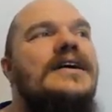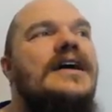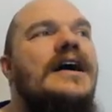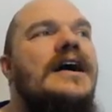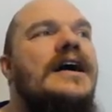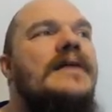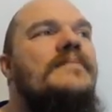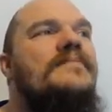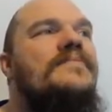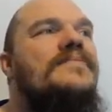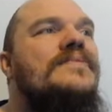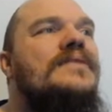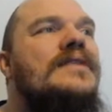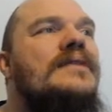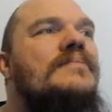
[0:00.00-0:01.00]
Uh,
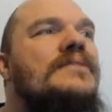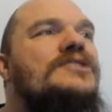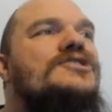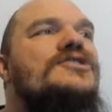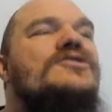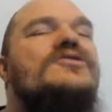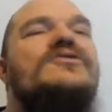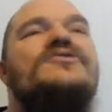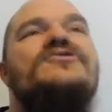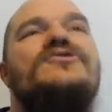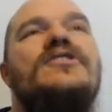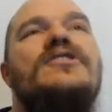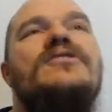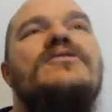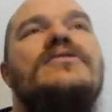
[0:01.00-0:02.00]
the mission
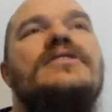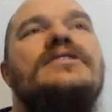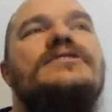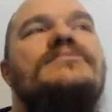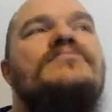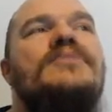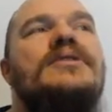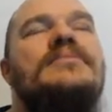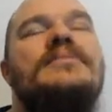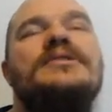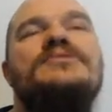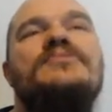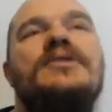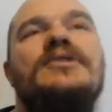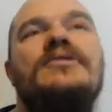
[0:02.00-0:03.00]
control is pretty
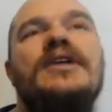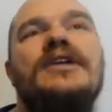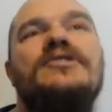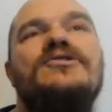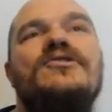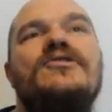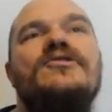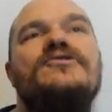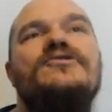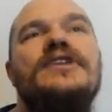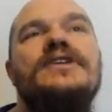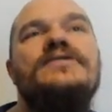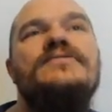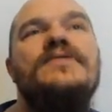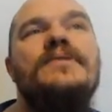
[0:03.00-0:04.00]
much where you get your
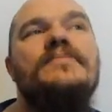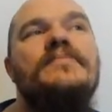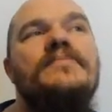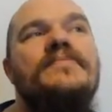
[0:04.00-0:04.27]
contracts from.